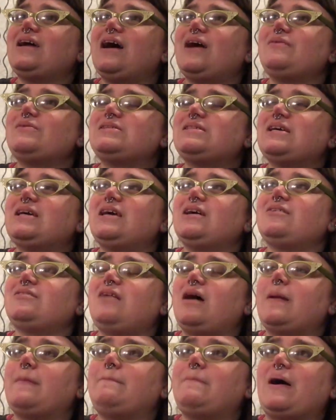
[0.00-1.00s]
was thinking a
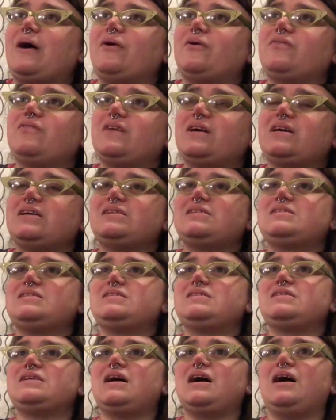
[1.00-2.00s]
lot about
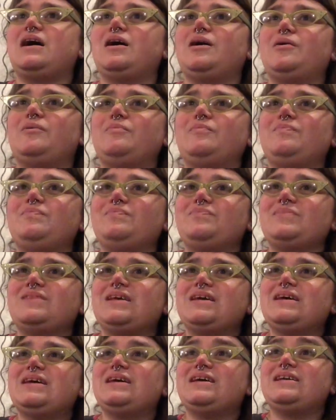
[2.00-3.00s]
this
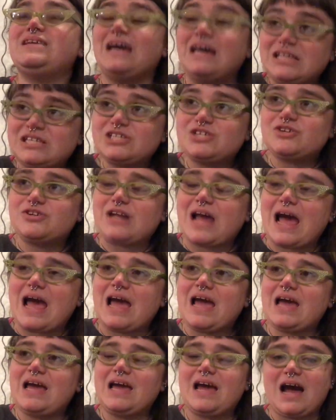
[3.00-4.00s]

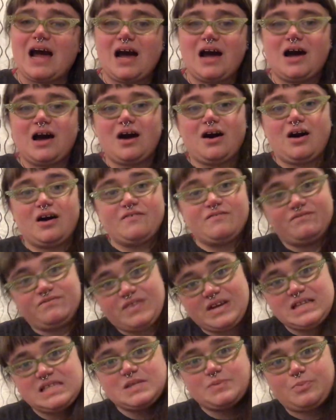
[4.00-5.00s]
yesterday on
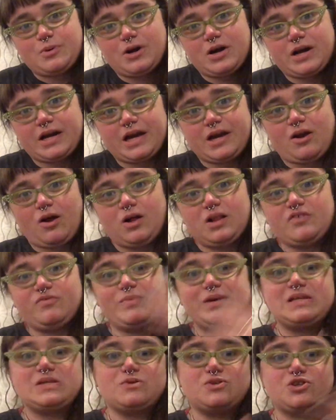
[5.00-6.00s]
Facebook, and all of
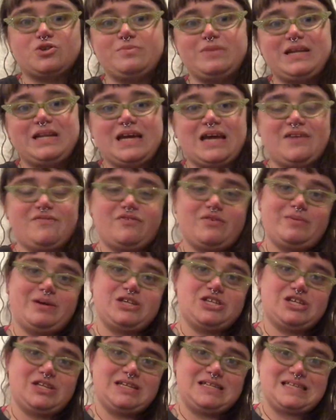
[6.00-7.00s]
my social media
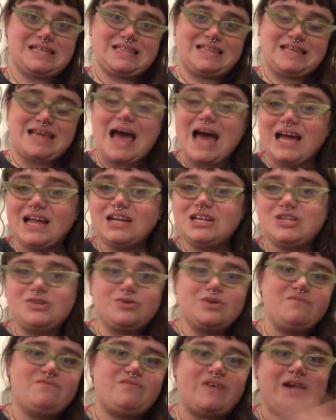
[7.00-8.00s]
information is at the end. You
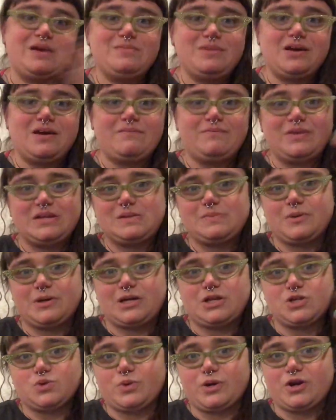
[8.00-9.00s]
can find me on Facebook
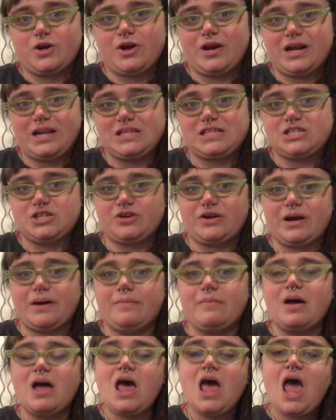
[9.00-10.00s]
and Twitter and
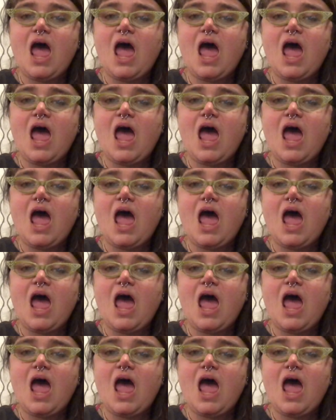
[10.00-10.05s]
Instagram